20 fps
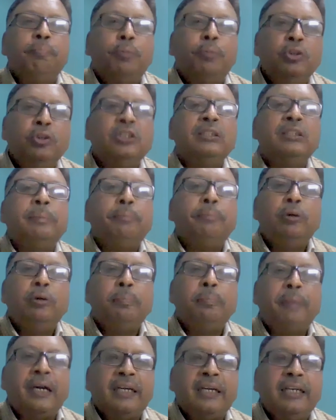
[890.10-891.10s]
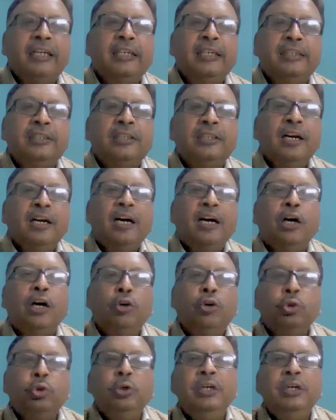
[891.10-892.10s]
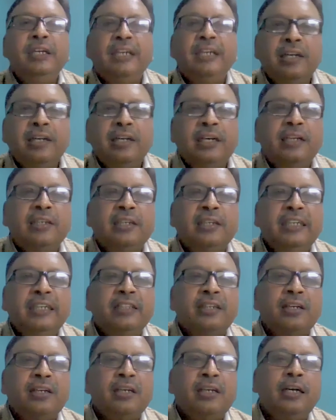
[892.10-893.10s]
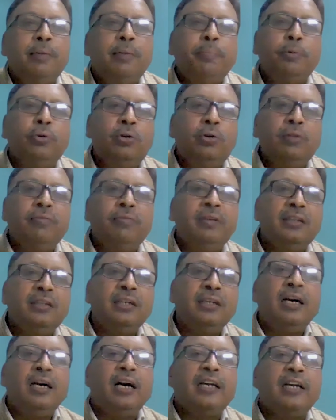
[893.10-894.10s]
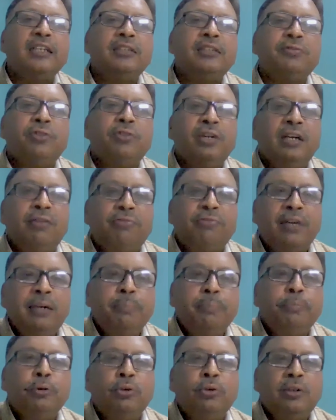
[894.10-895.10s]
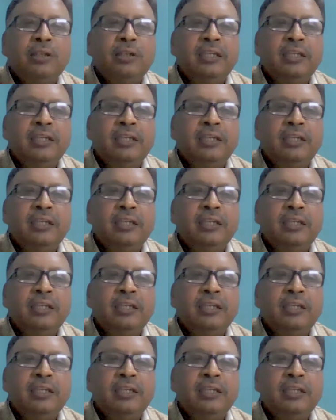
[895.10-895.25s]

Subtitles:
board support package, how to integrate the Ethernet port with the RS485 port.